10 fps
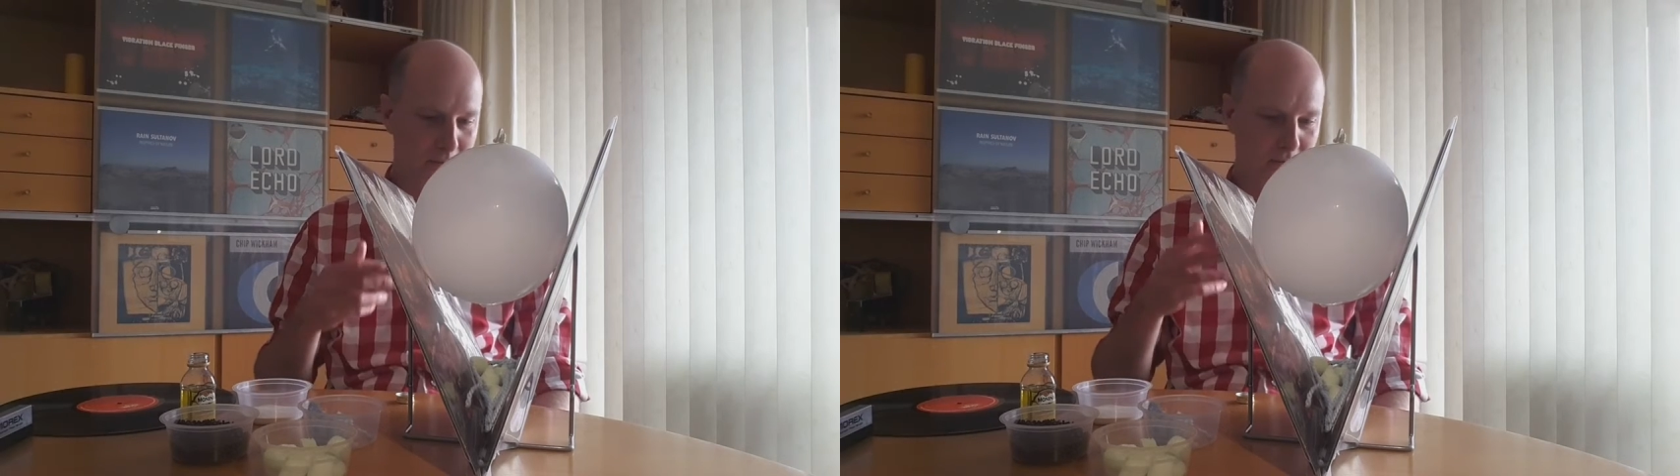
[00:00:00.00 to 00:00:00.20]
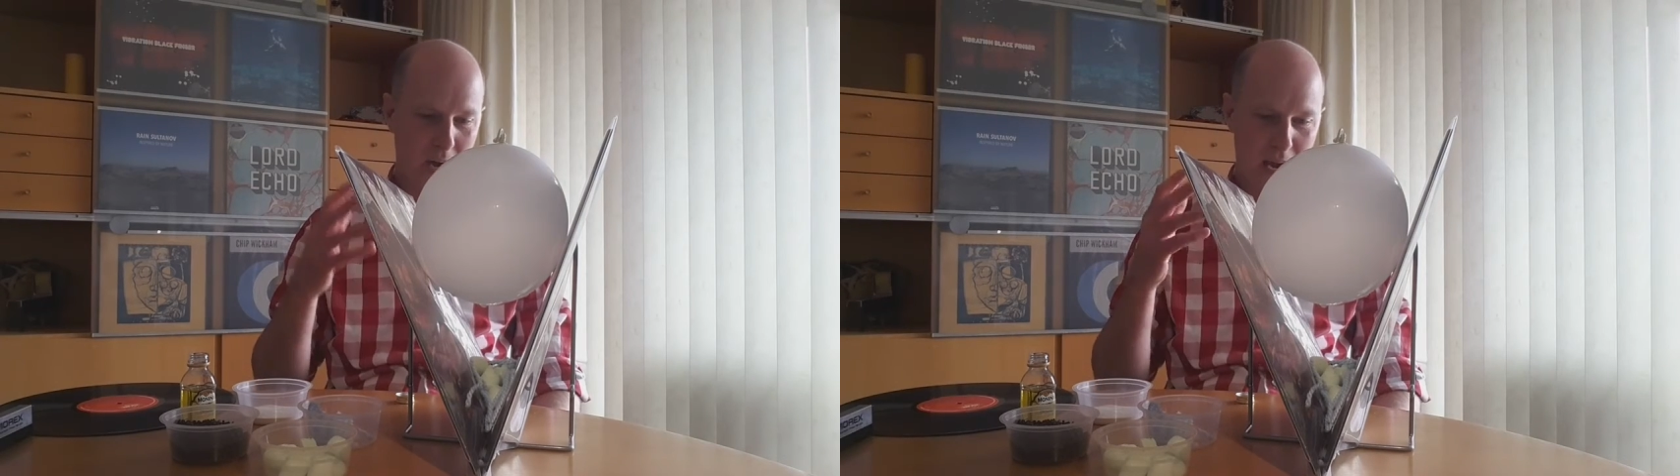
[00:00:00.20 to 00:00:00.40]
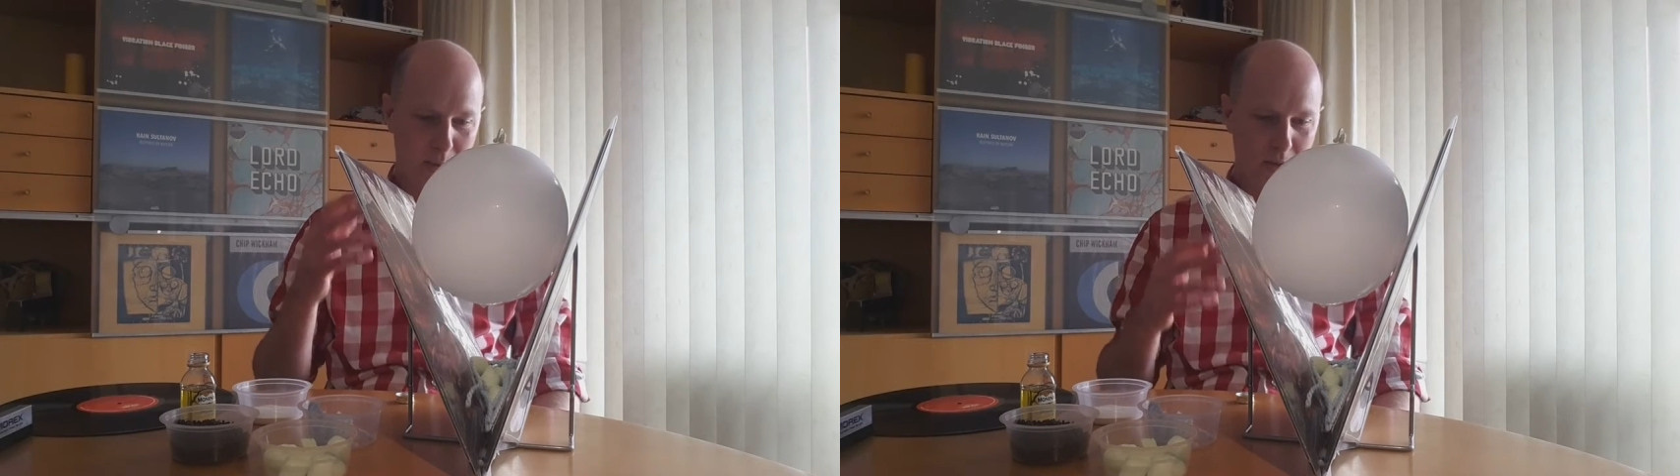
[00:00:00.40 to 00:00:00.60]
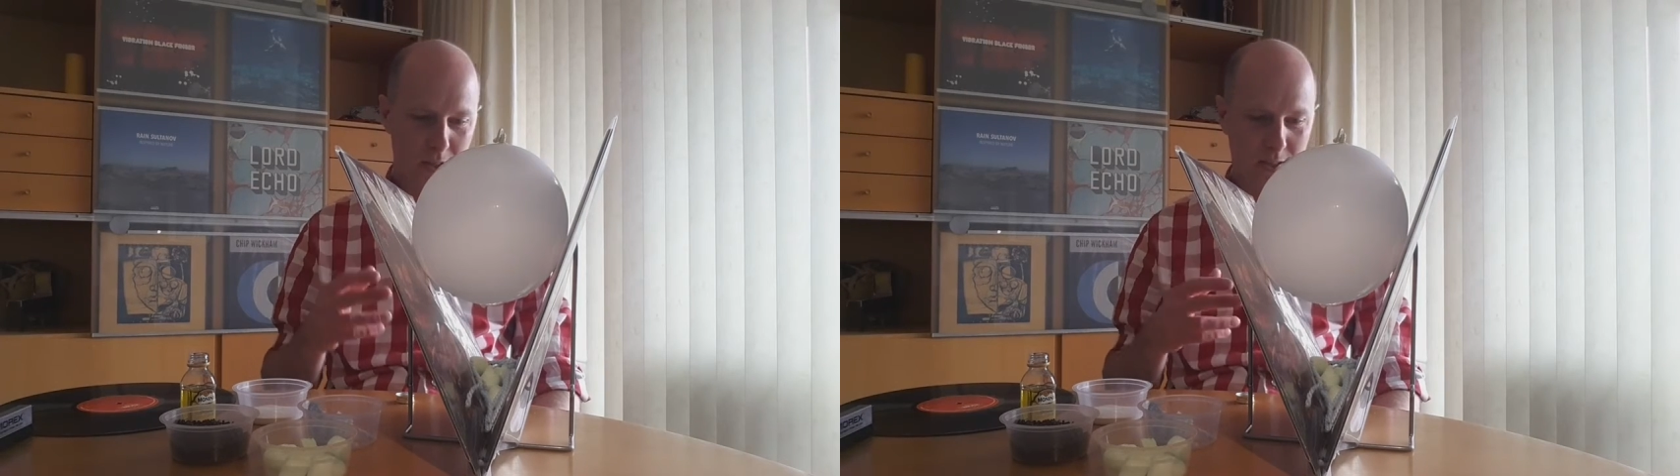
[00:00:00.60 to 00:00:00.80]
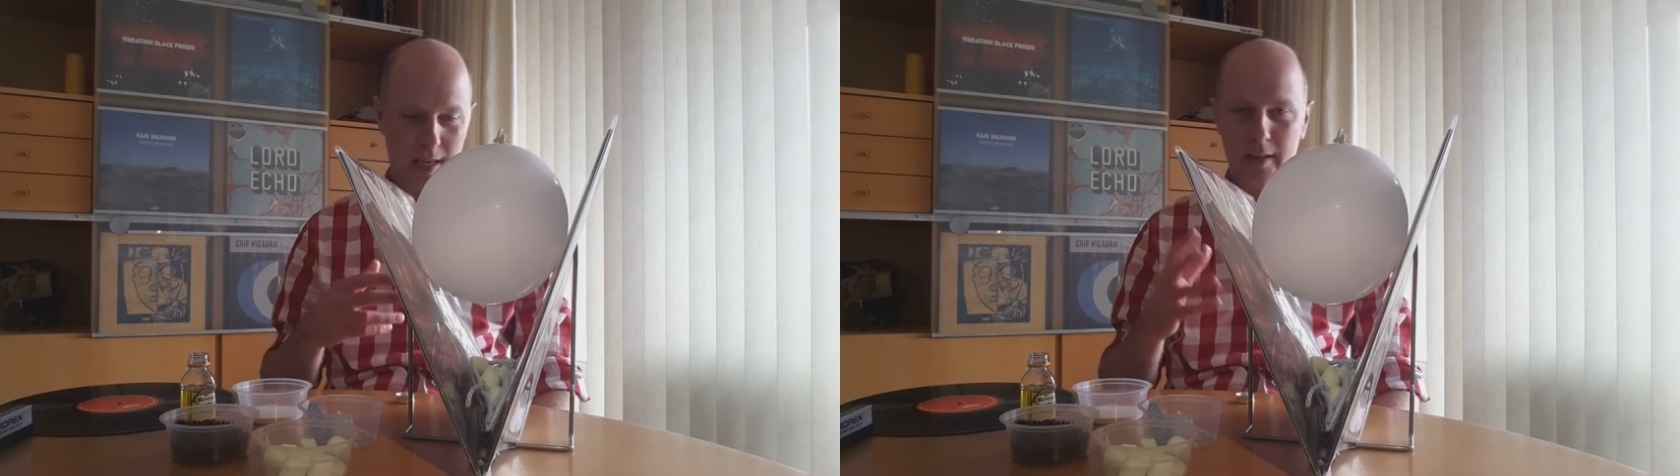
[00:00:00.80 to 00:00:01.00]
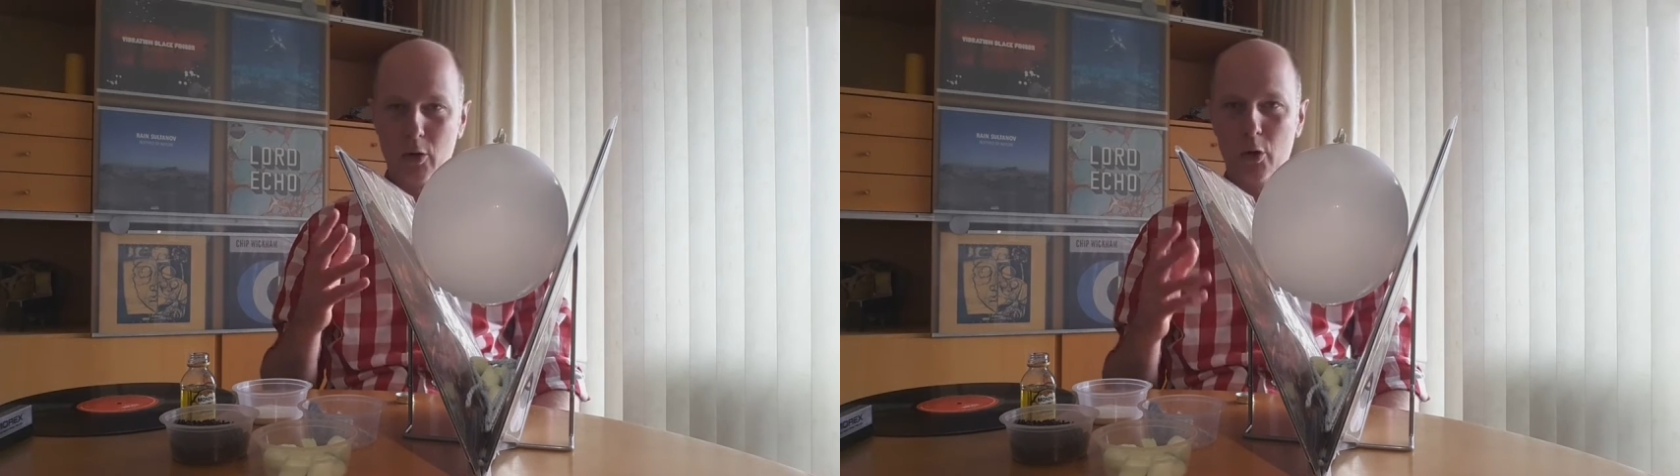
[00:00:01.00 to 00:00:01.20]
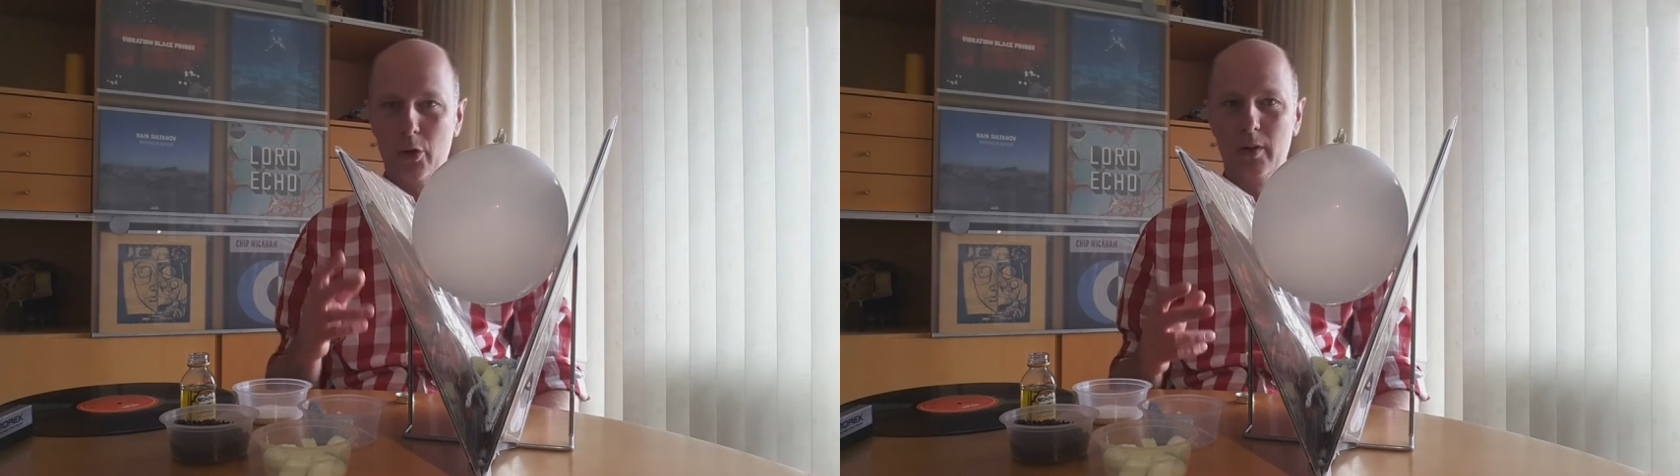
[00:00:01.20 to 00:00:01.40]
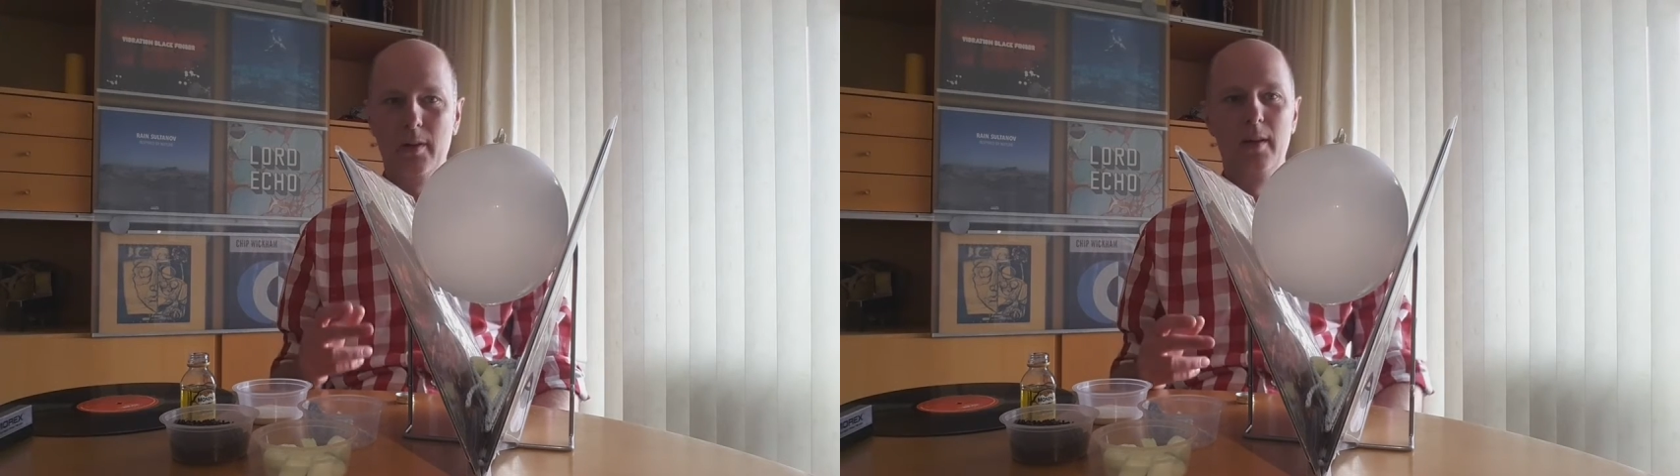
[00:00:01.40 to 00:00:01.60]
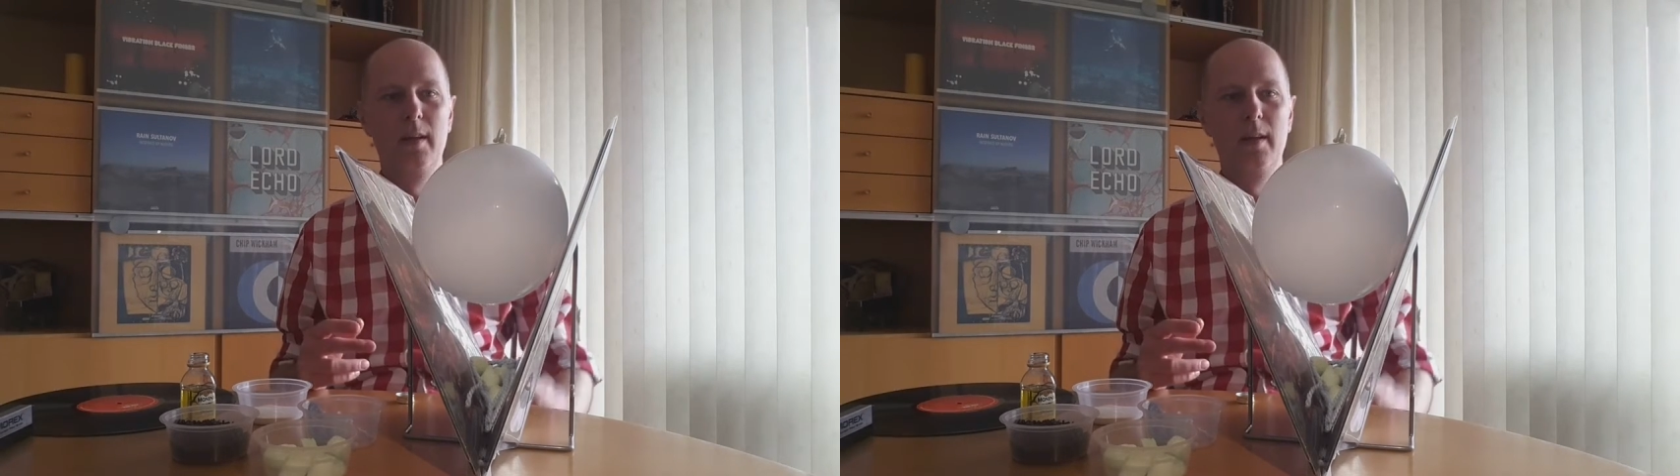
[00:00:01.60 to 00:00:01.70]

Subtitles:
fibers and oil.